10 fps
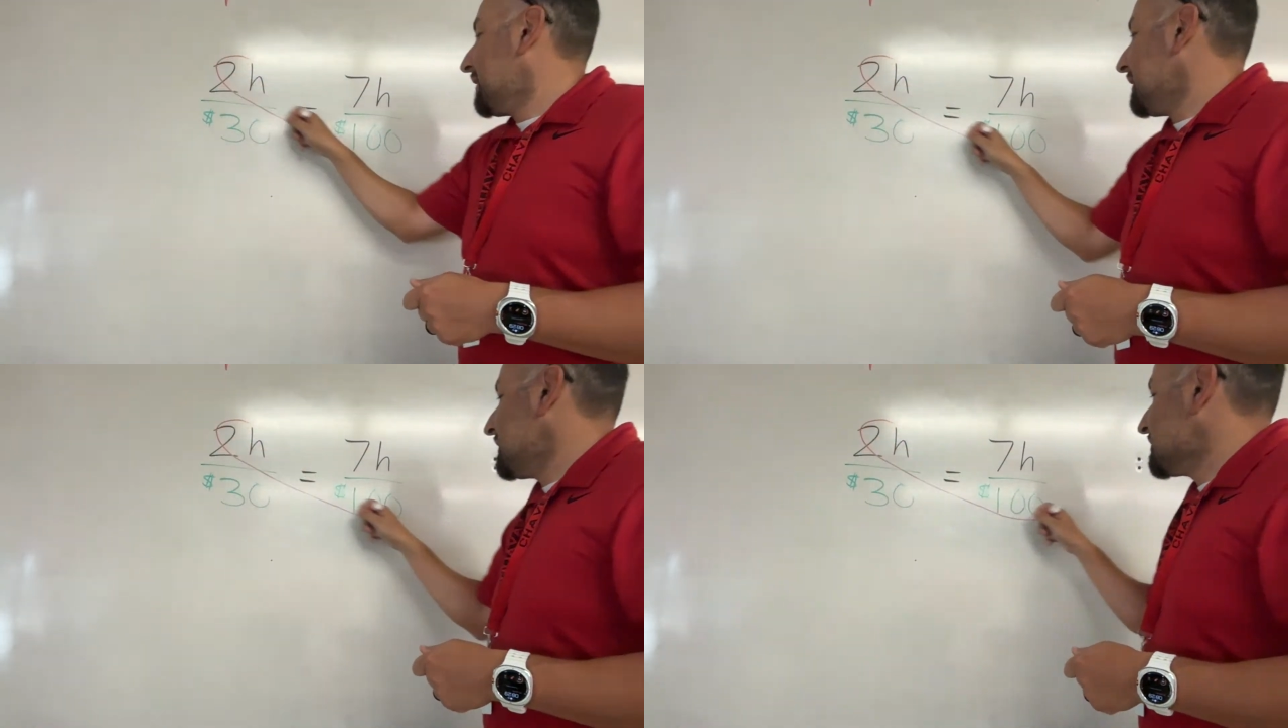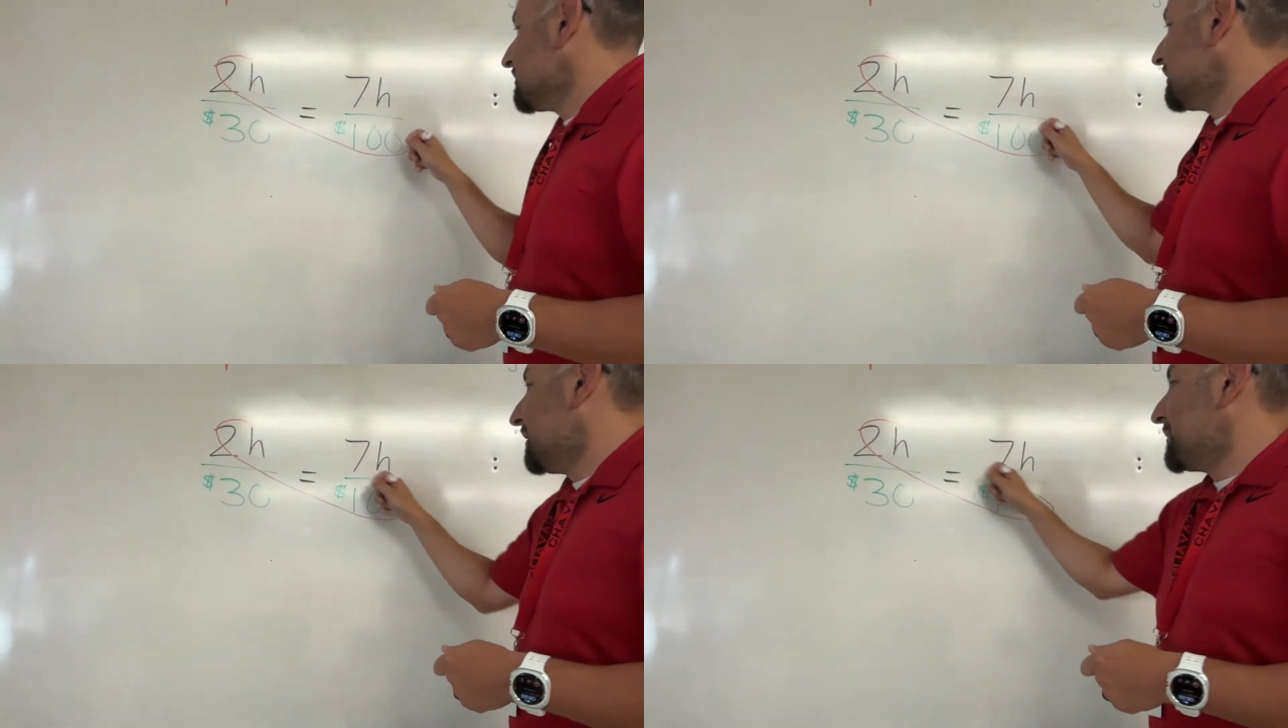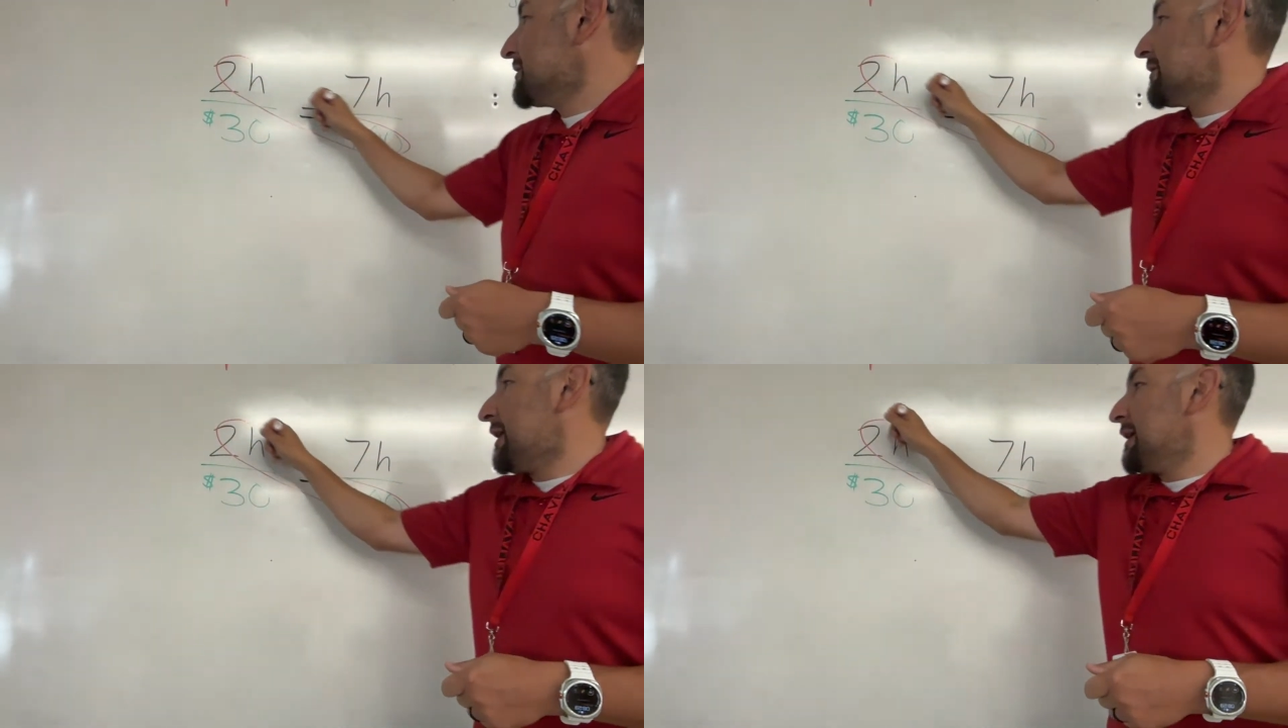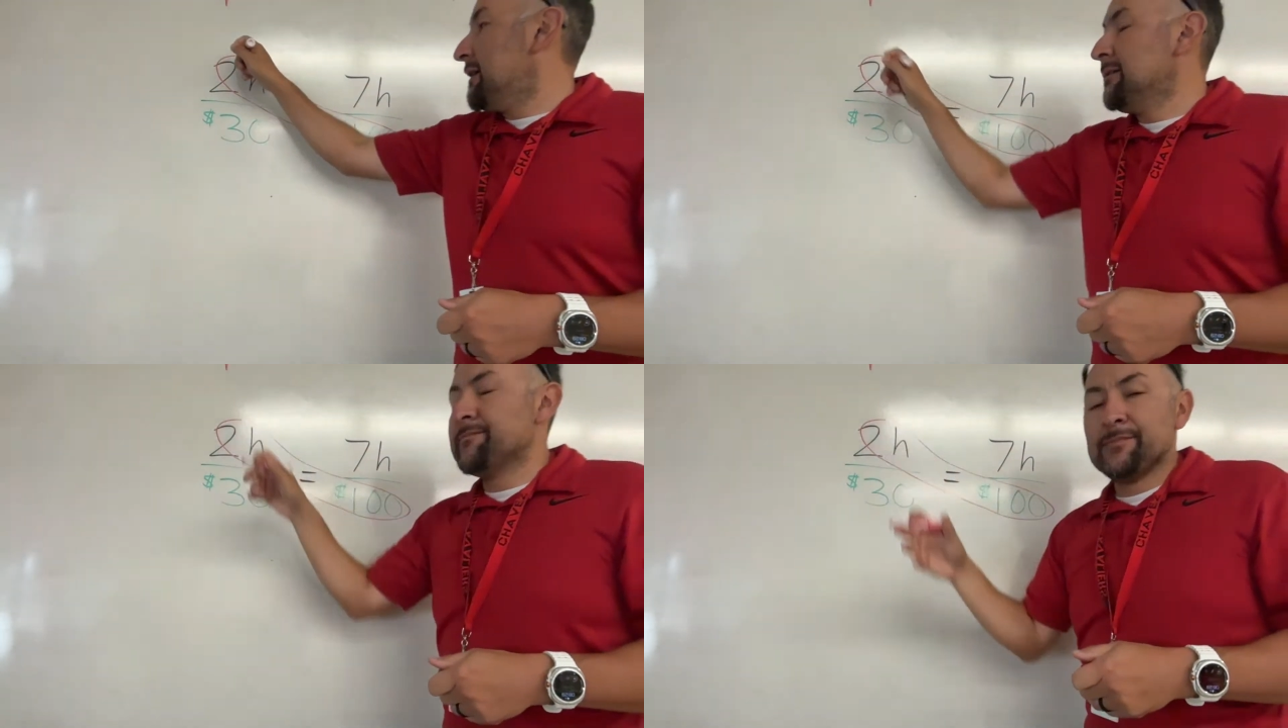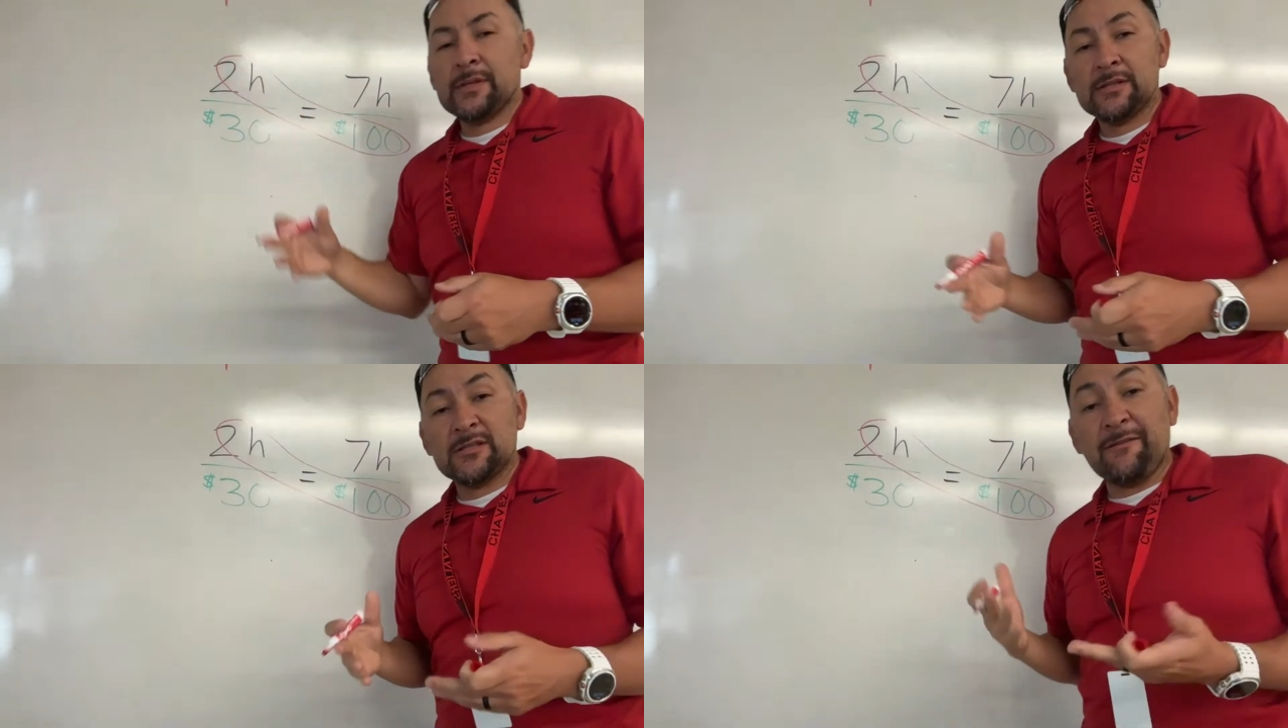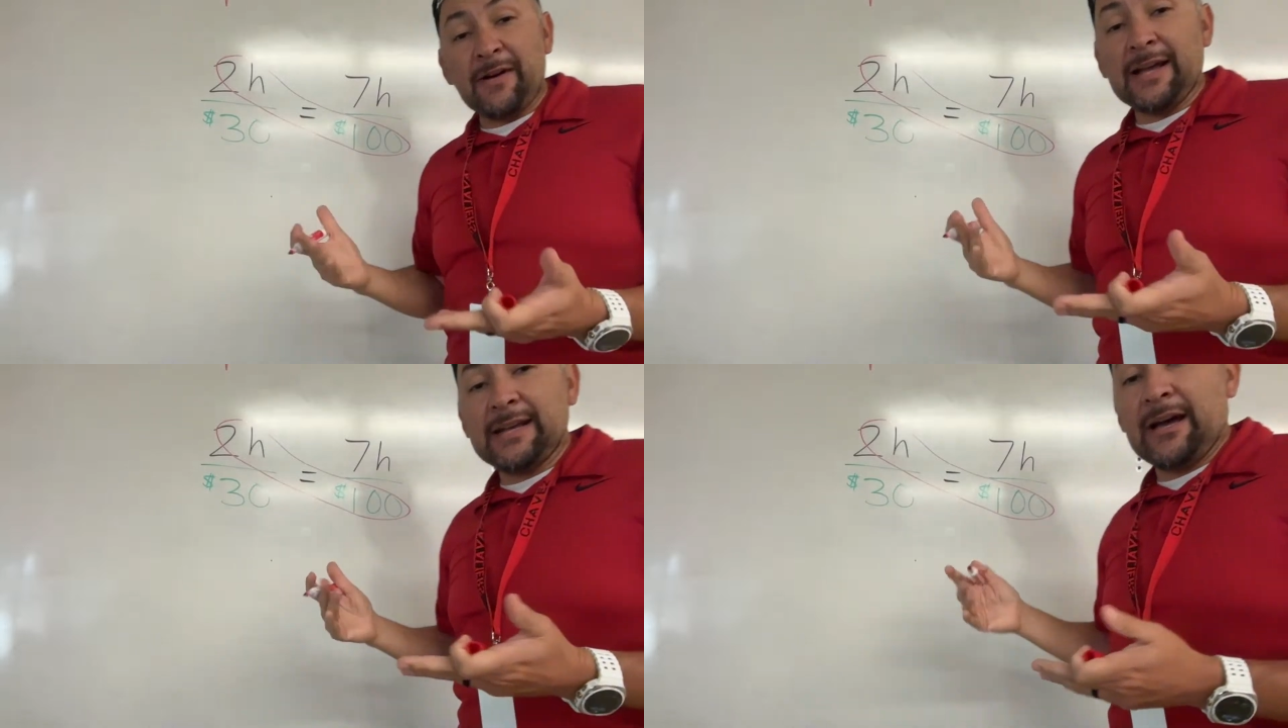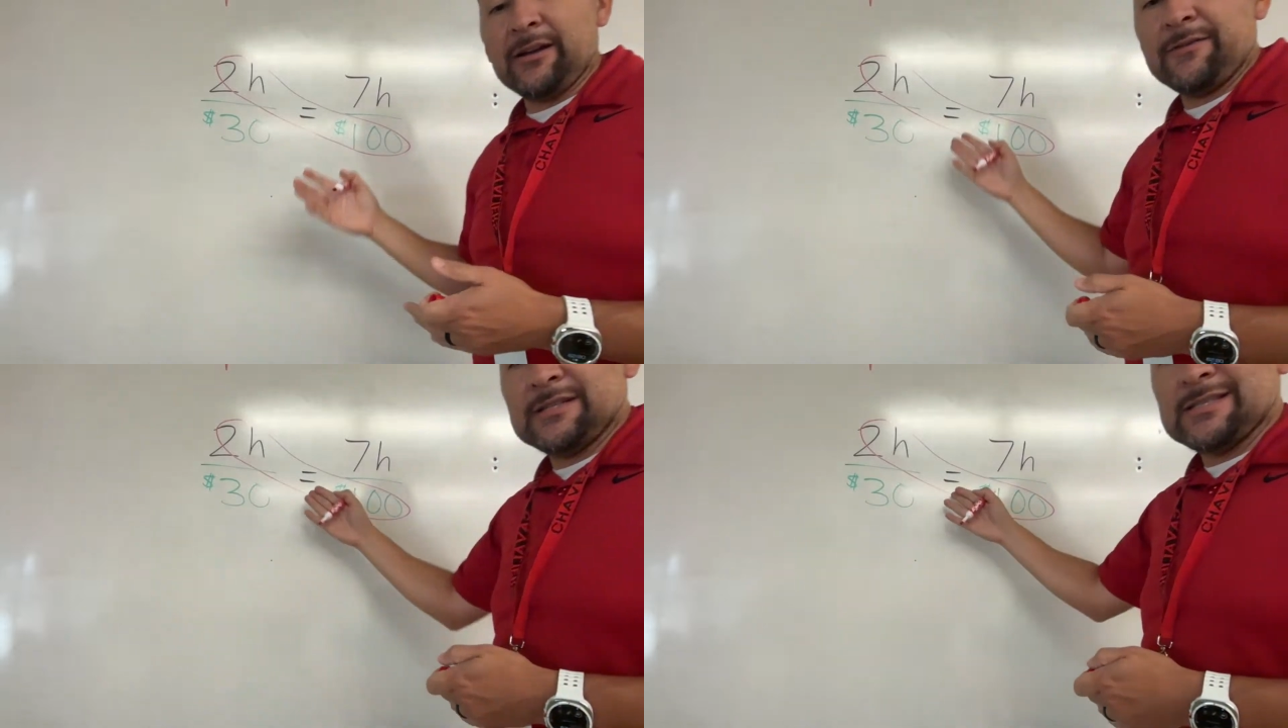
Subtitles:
these two numbers right here to find out if this